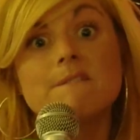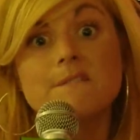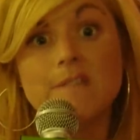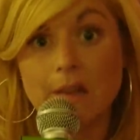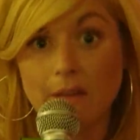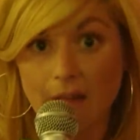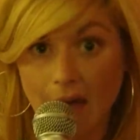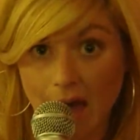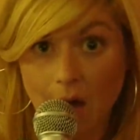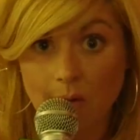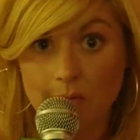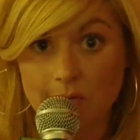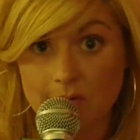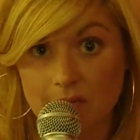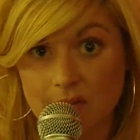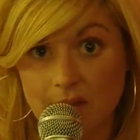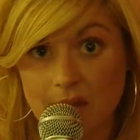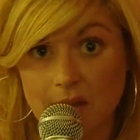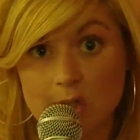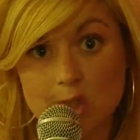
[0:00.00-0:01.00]
Fill out
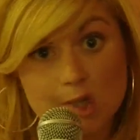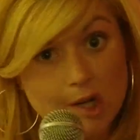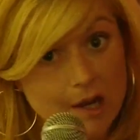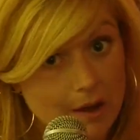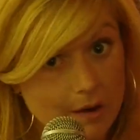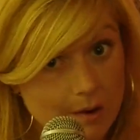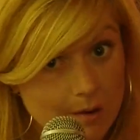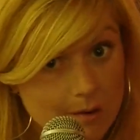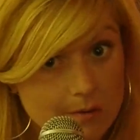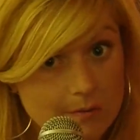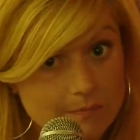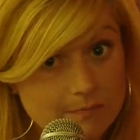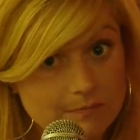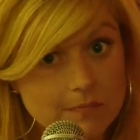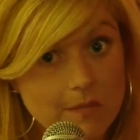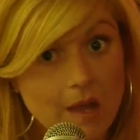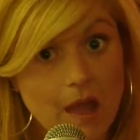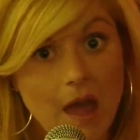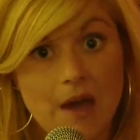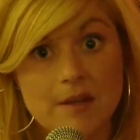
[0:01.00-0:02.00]
the channel
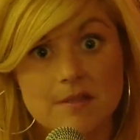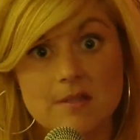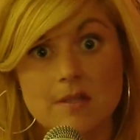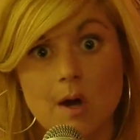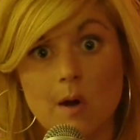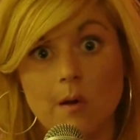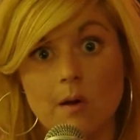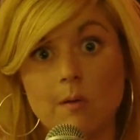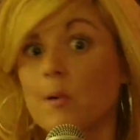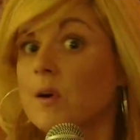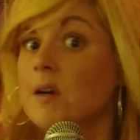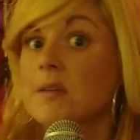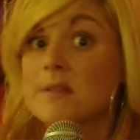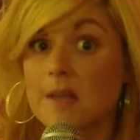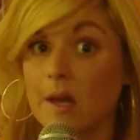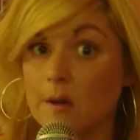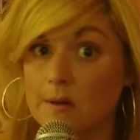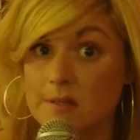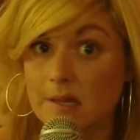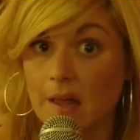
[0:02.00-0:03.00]
as though it were a
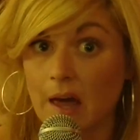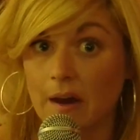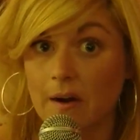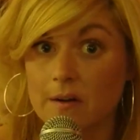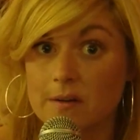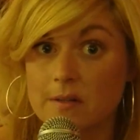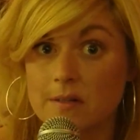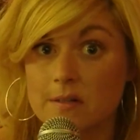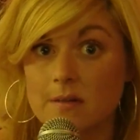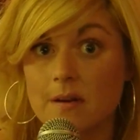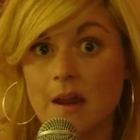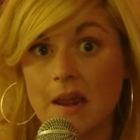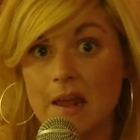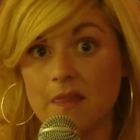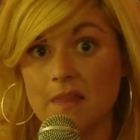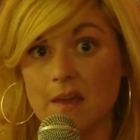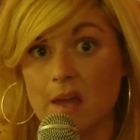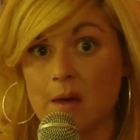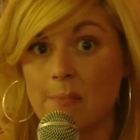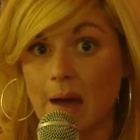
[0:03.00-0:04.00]
sales letter in
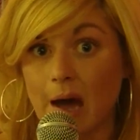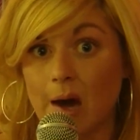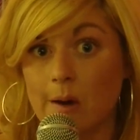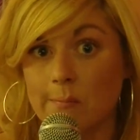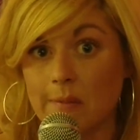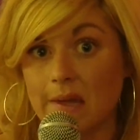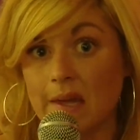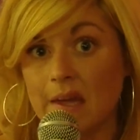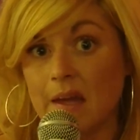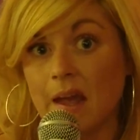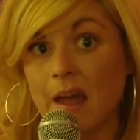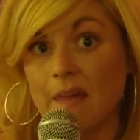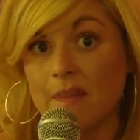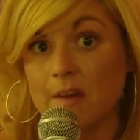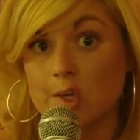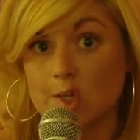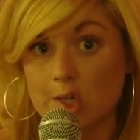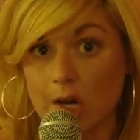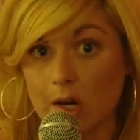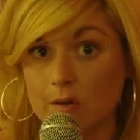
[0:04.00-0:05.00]
the About Me and the
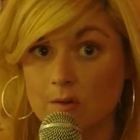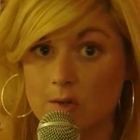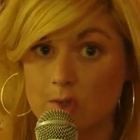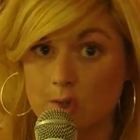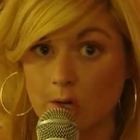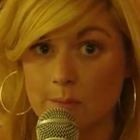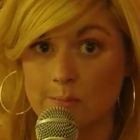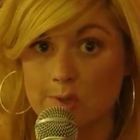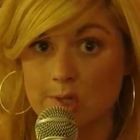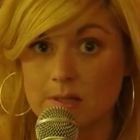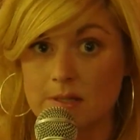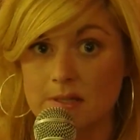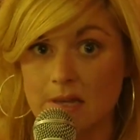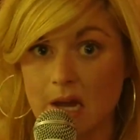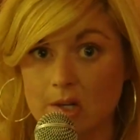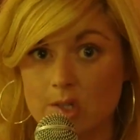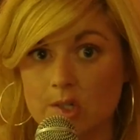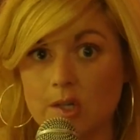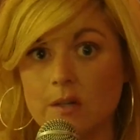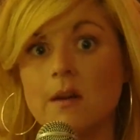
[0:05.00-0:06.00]
channel description
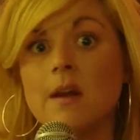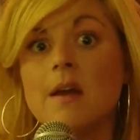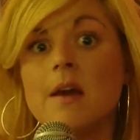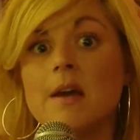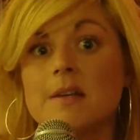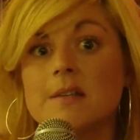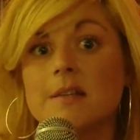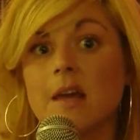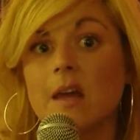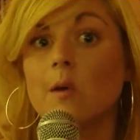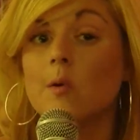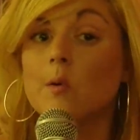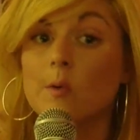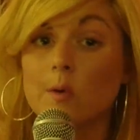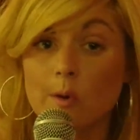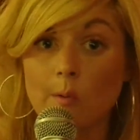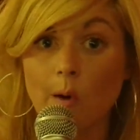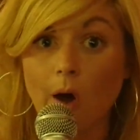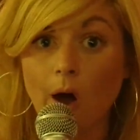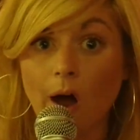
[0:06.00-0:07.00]
section. Say who
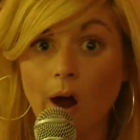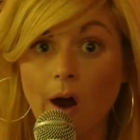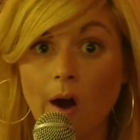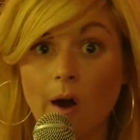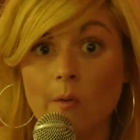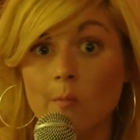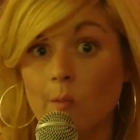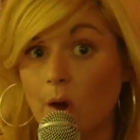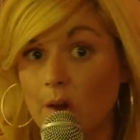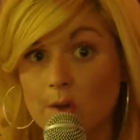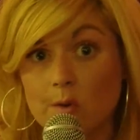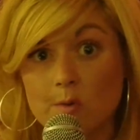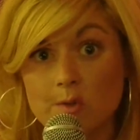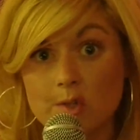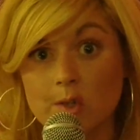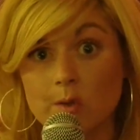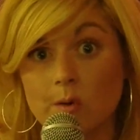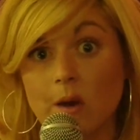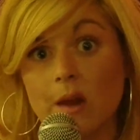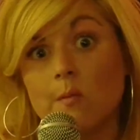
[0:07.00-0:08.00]
you are, what you
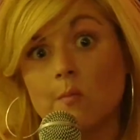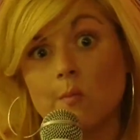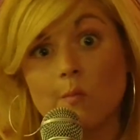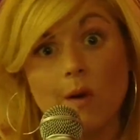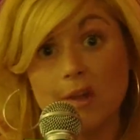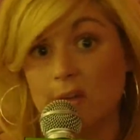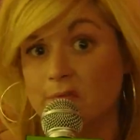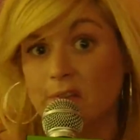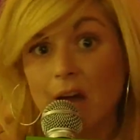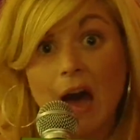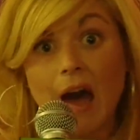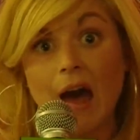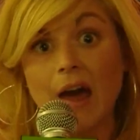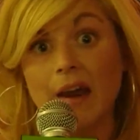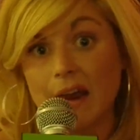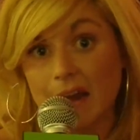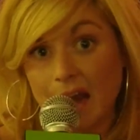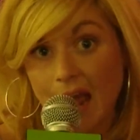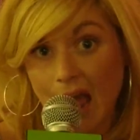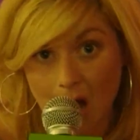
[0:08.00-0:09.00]
do, and what you've got,
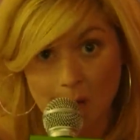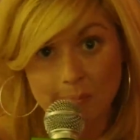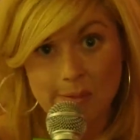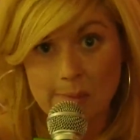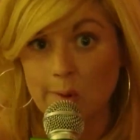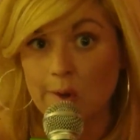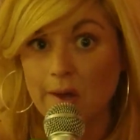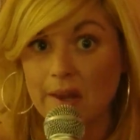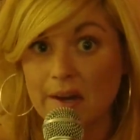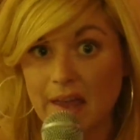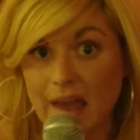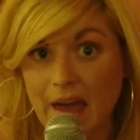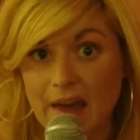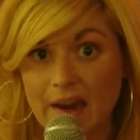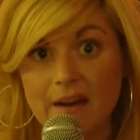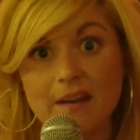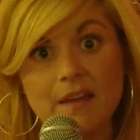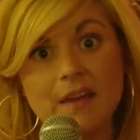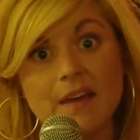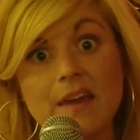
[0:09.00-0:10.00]
and how people can get
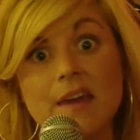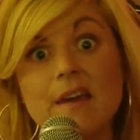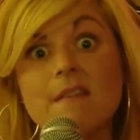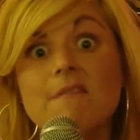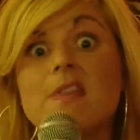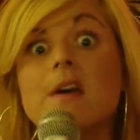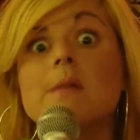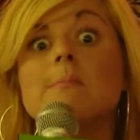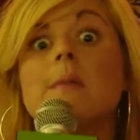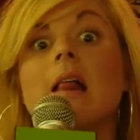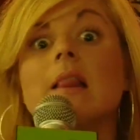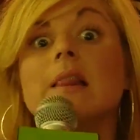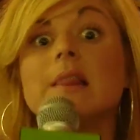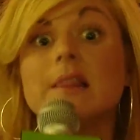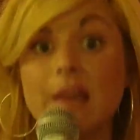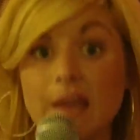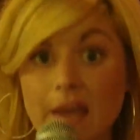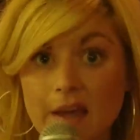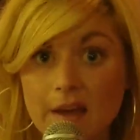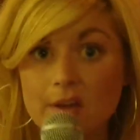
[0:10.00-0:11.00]
it. Give them a
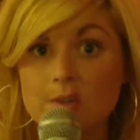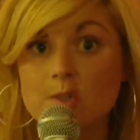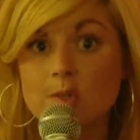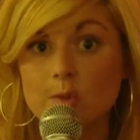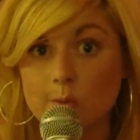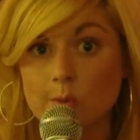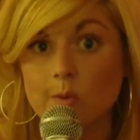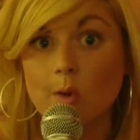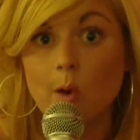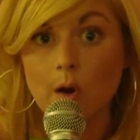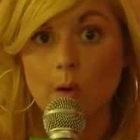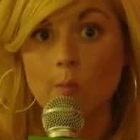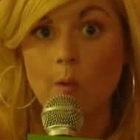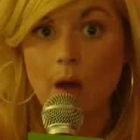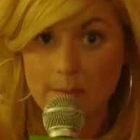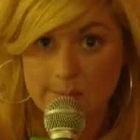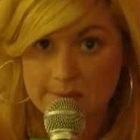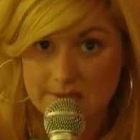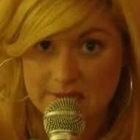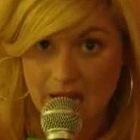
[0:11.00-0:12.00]
link to your
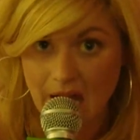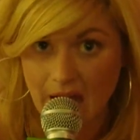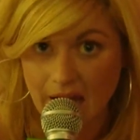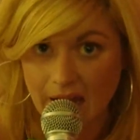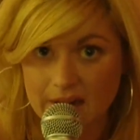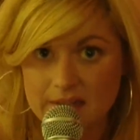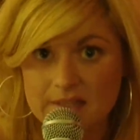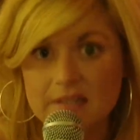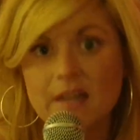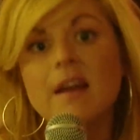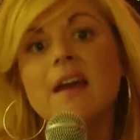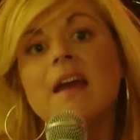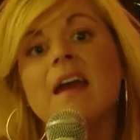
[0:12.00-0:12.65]
website.